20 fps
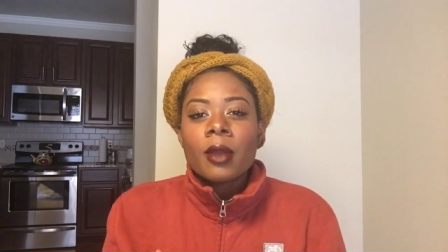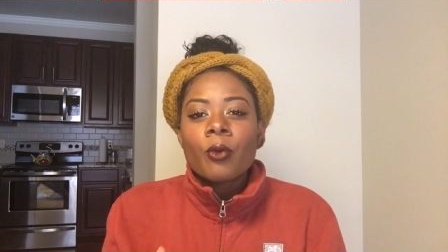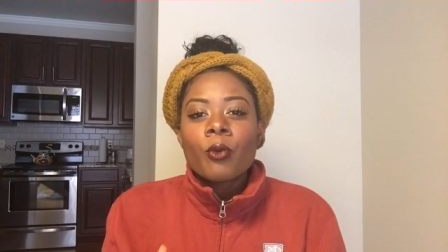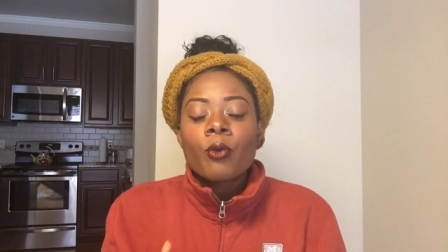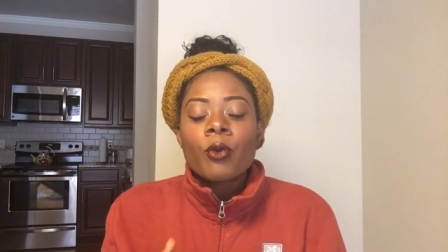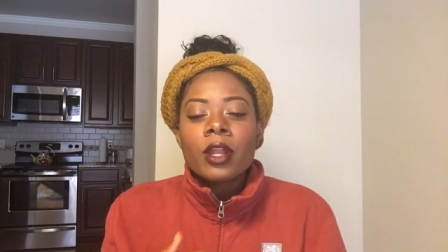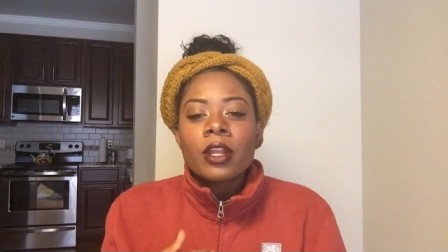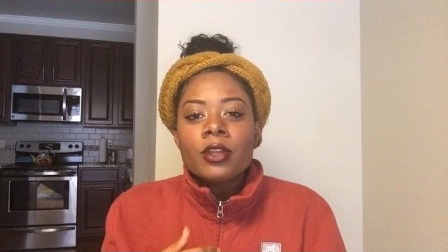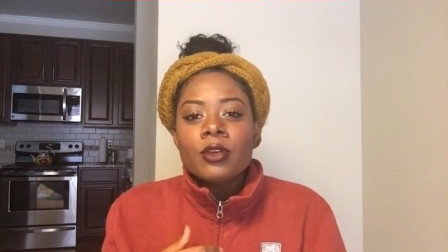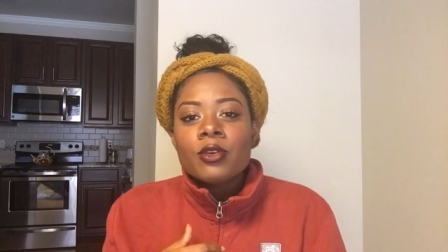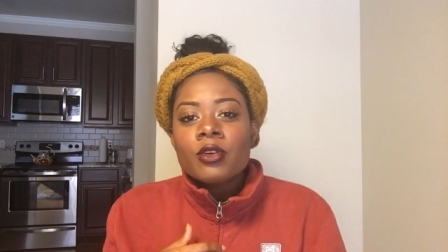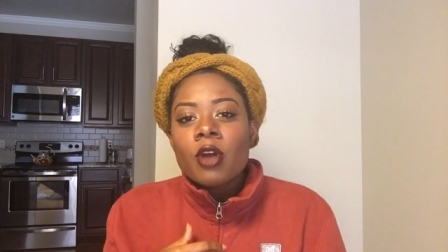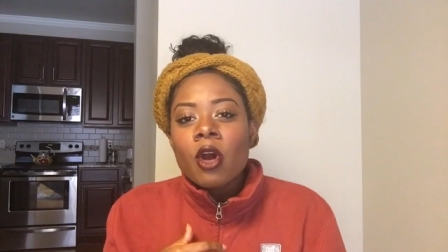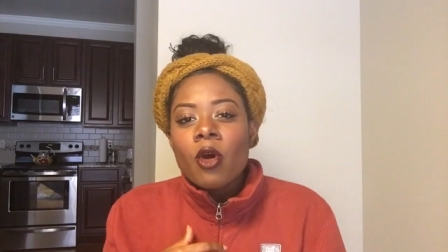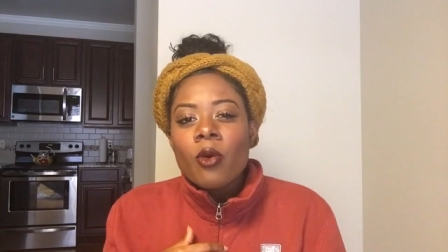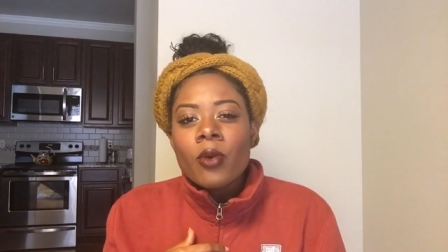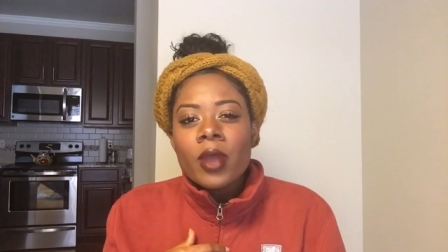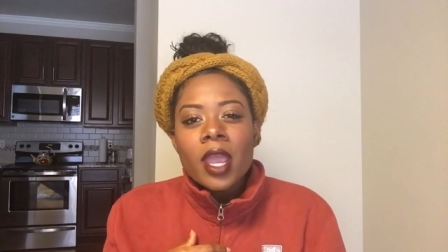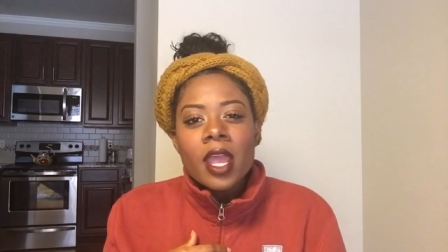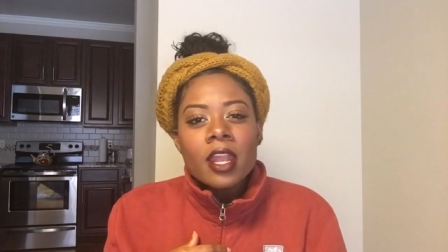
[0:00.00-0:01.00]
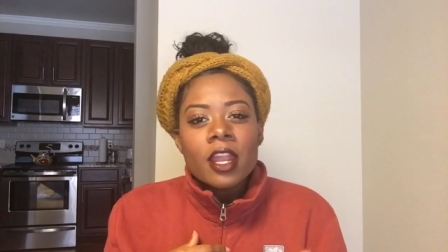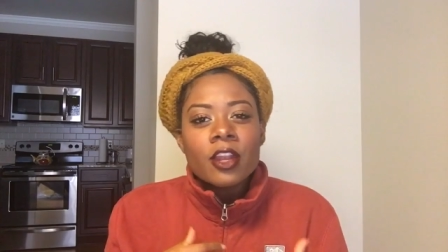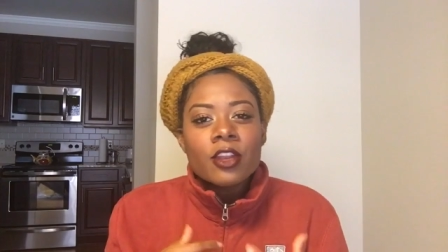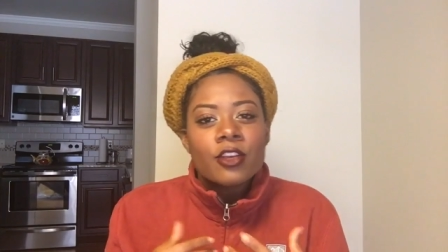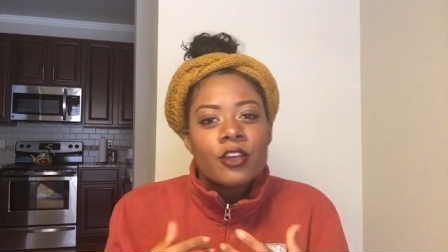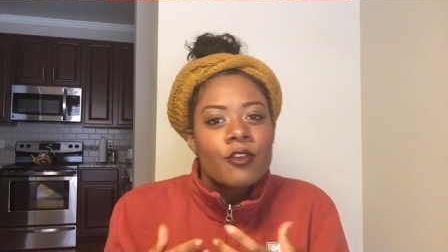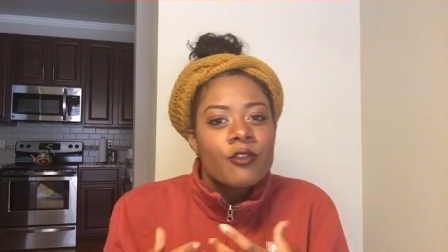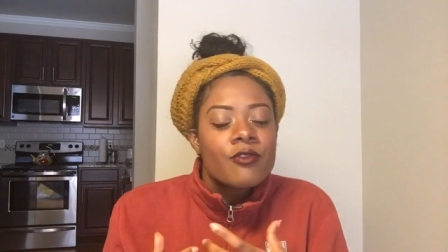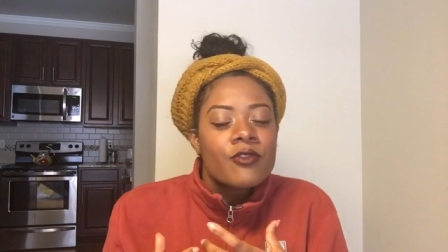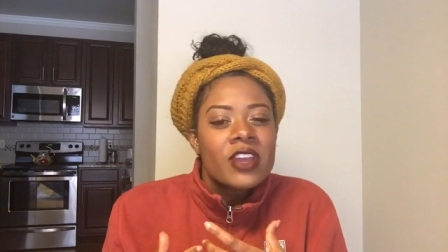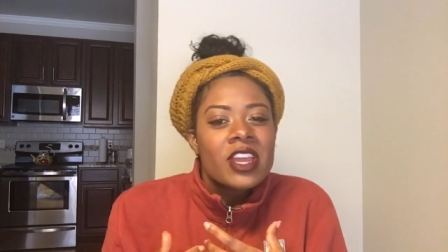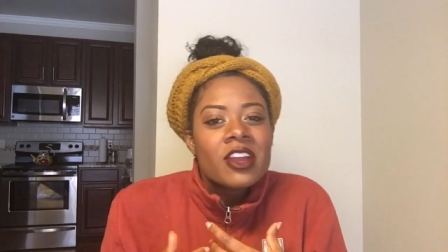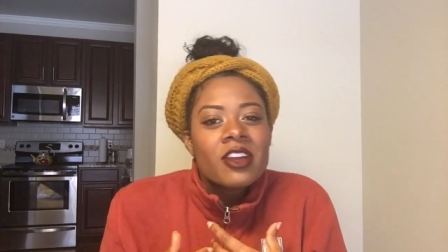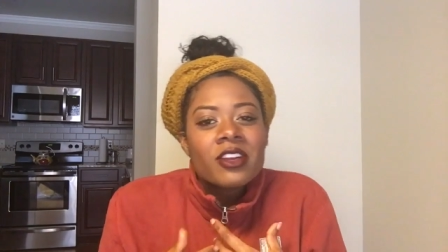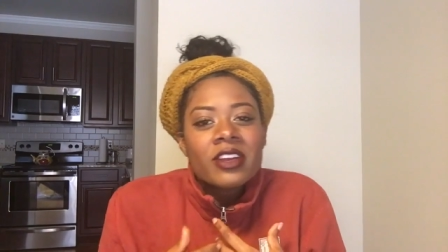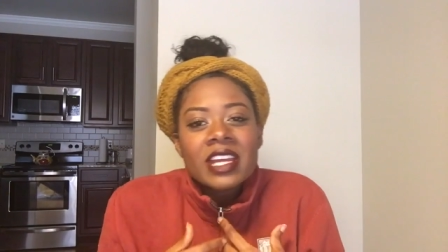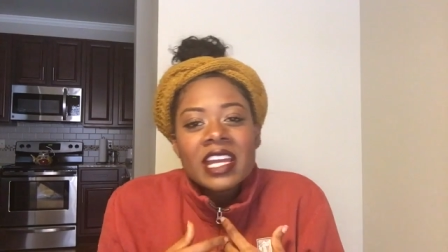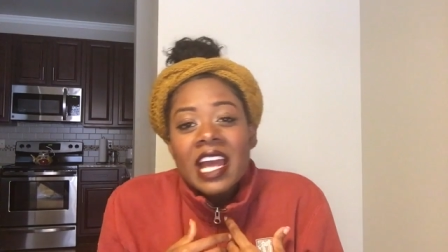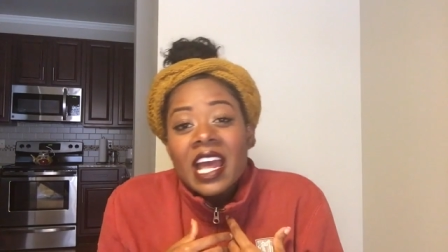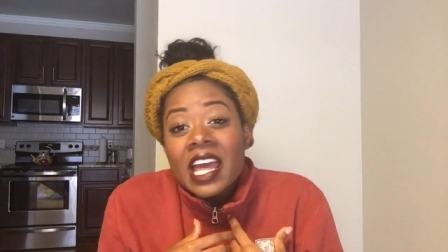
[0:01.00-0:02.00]
When you go in and you're
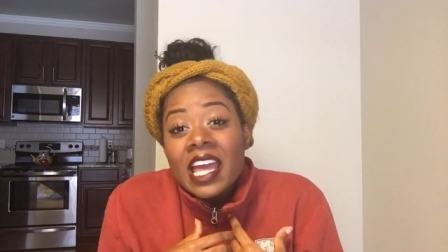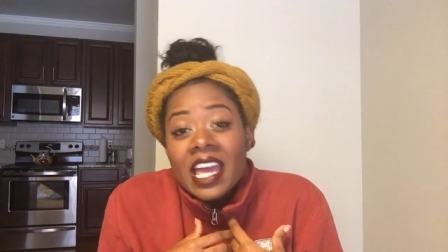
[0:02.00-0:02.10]
very,